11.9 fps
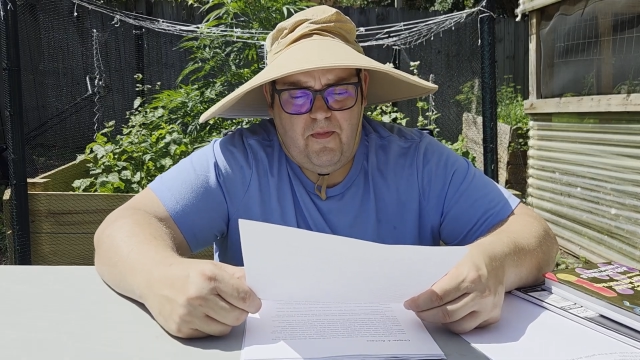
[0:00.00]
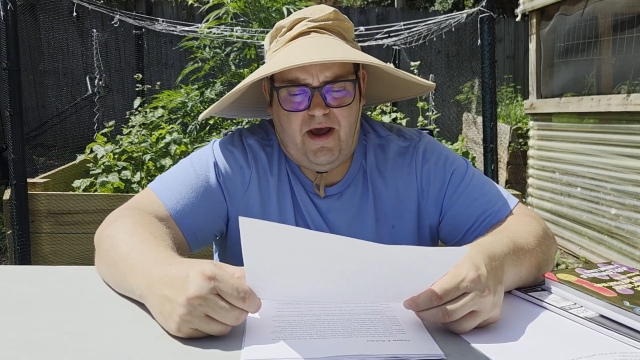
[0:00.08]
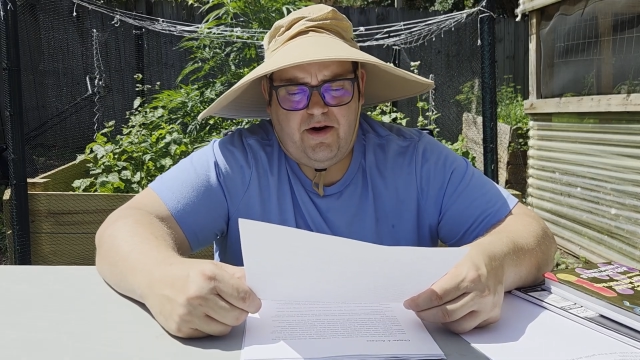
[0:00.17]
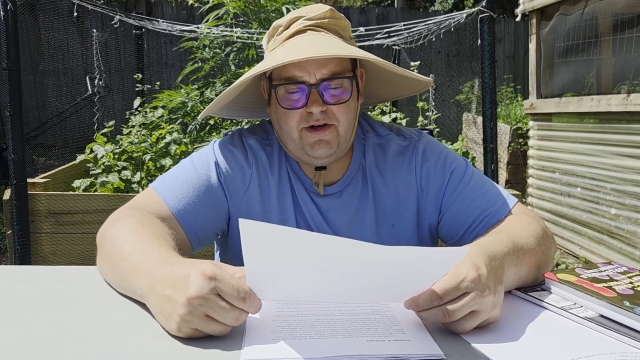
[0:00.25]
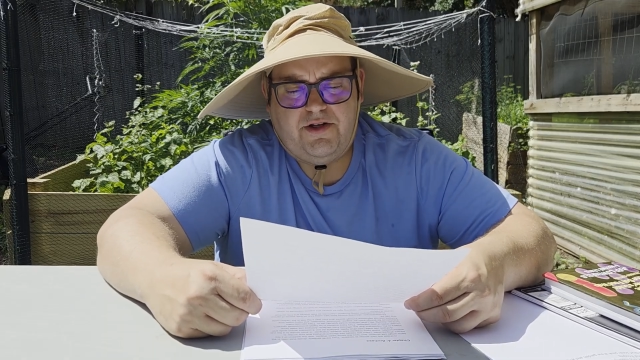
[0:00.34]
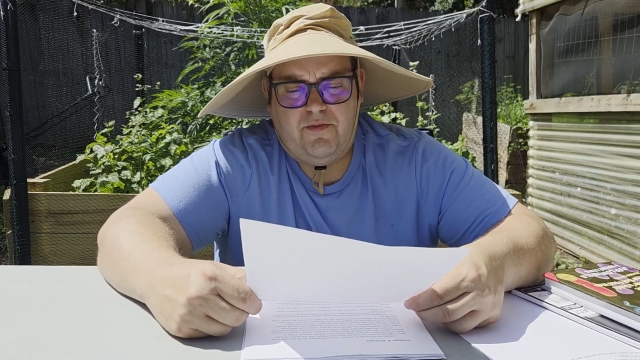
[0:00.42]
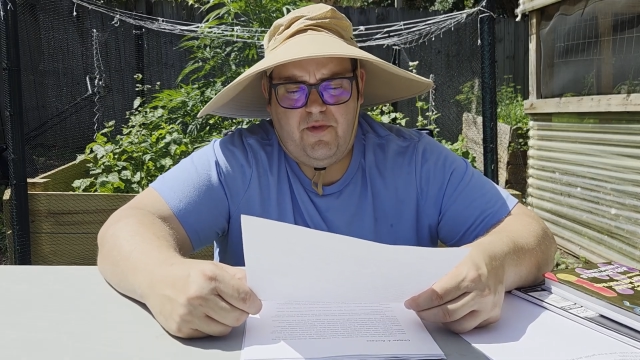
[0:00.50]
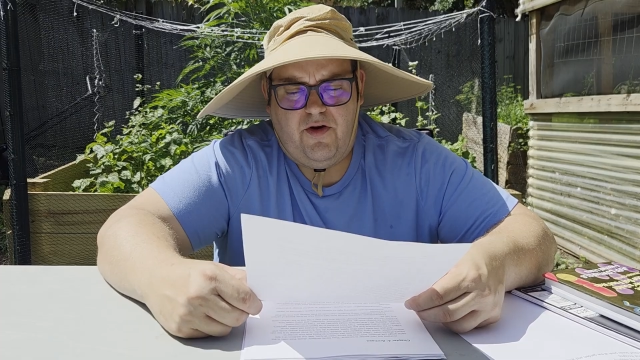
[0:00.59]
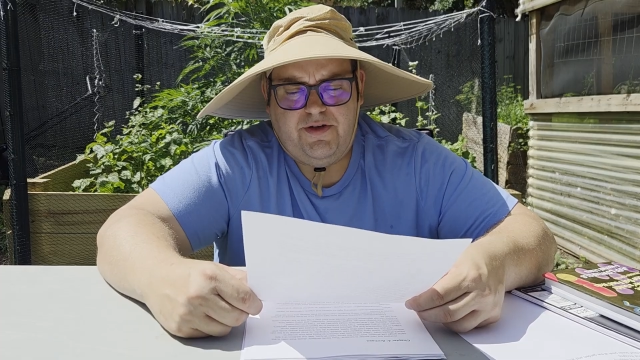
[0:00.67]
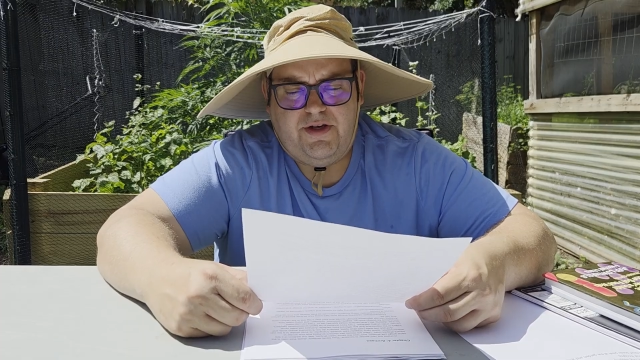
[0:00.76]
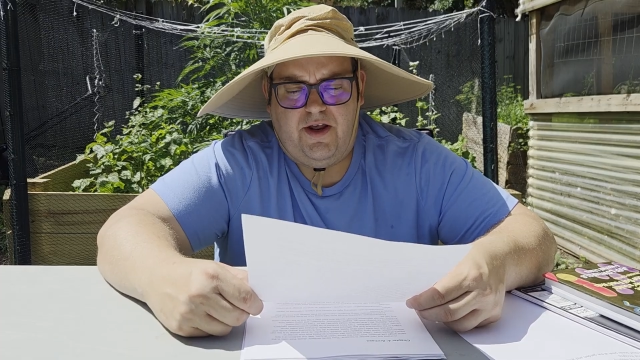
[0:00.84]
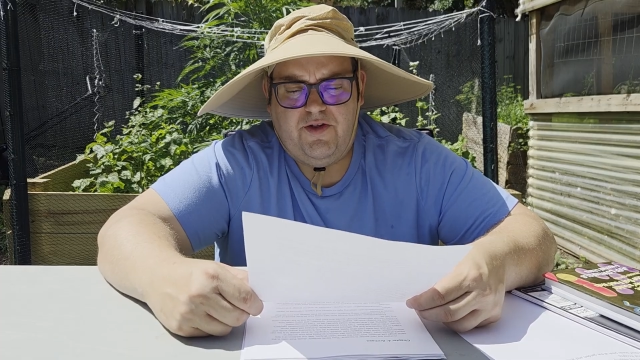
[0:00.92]
matters the
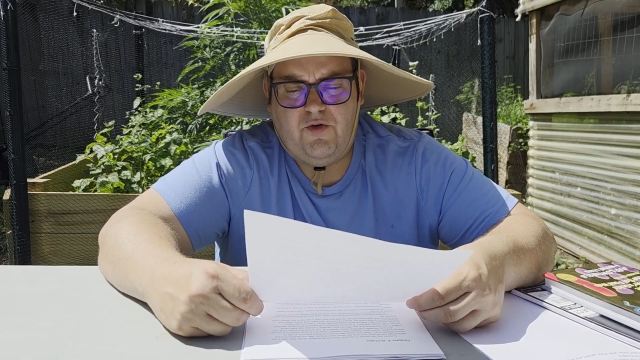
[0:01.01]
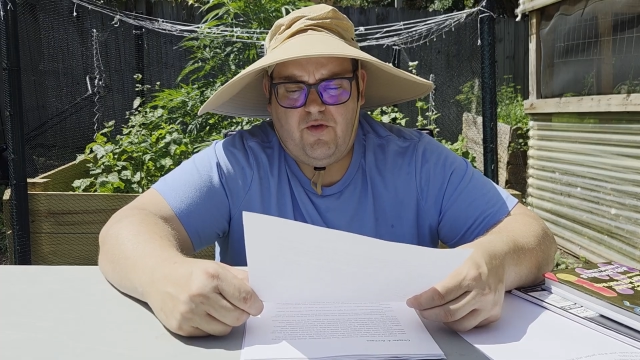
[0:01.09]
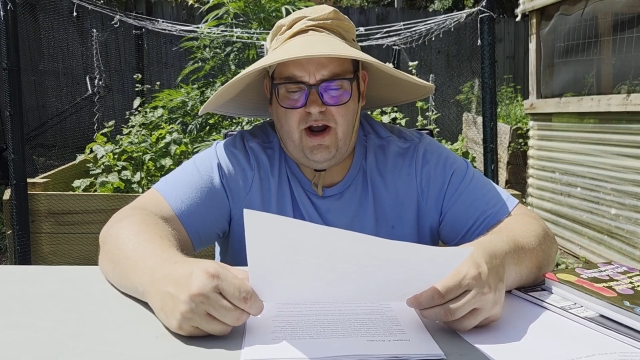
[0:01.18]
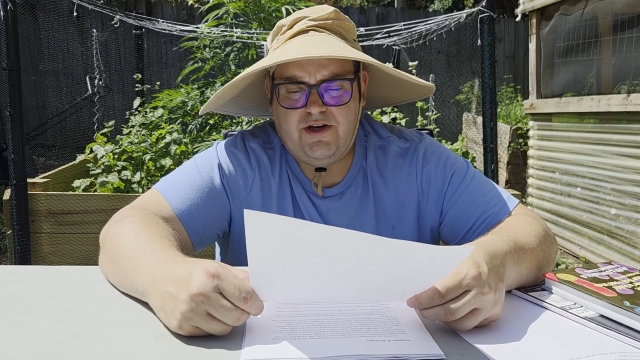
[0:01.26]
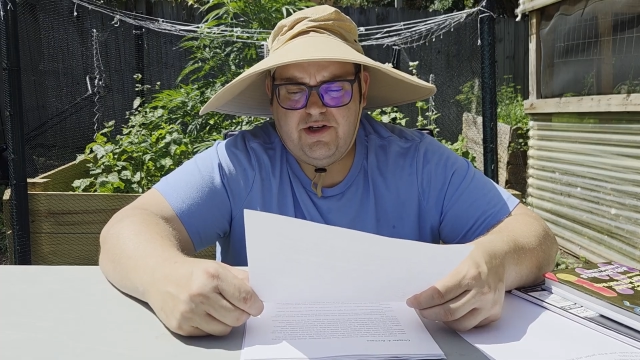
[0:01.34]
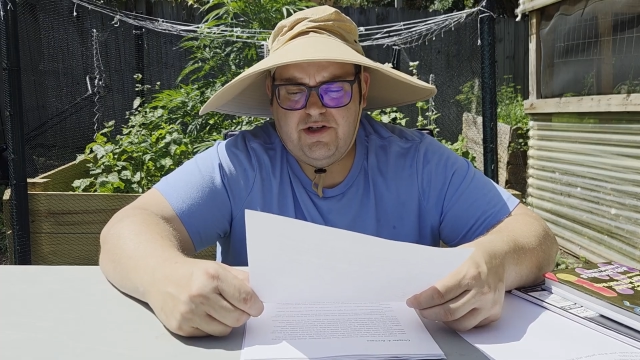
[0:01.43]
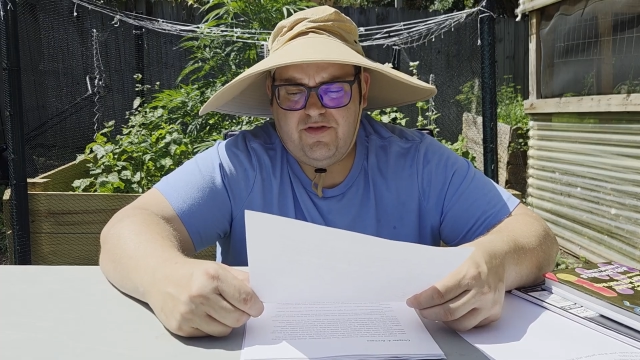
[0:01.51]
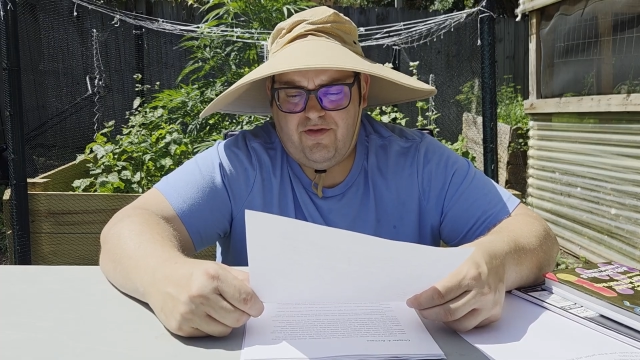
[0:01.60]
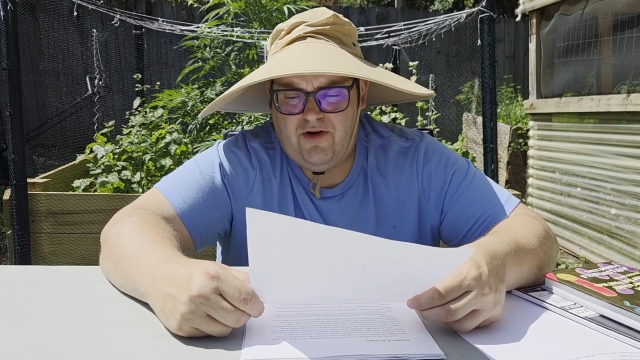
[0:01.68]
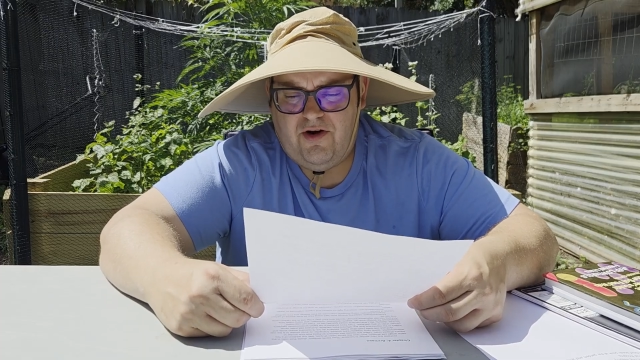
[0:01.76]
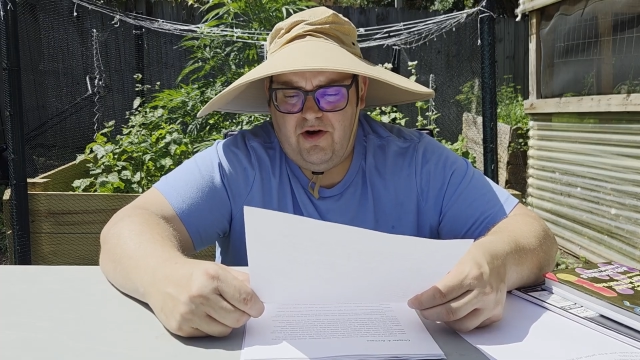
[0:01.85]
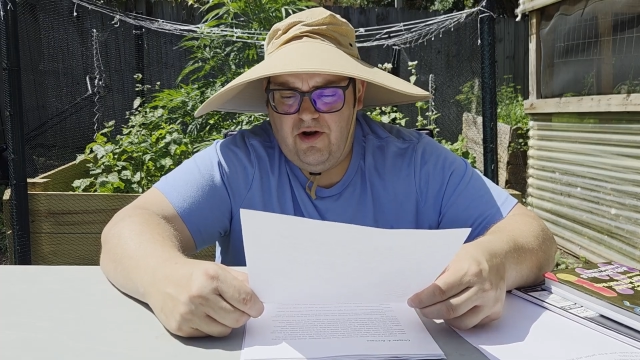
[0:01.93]
most in the
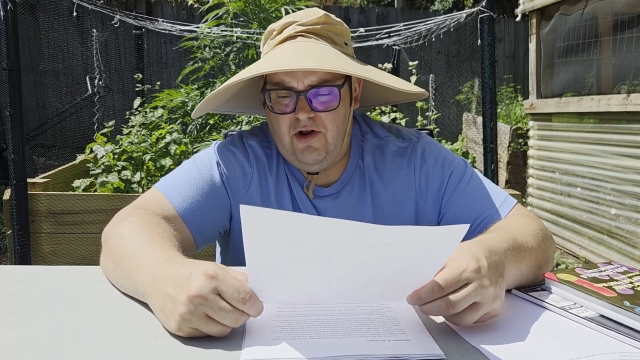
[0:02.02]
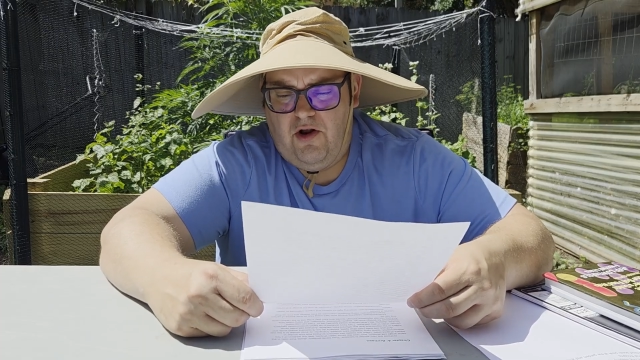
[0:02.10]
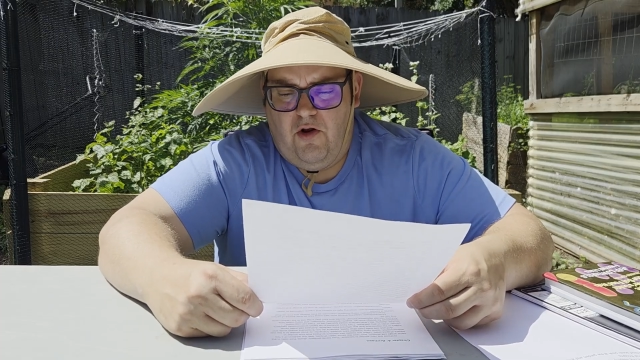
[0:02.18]
rhizosphere,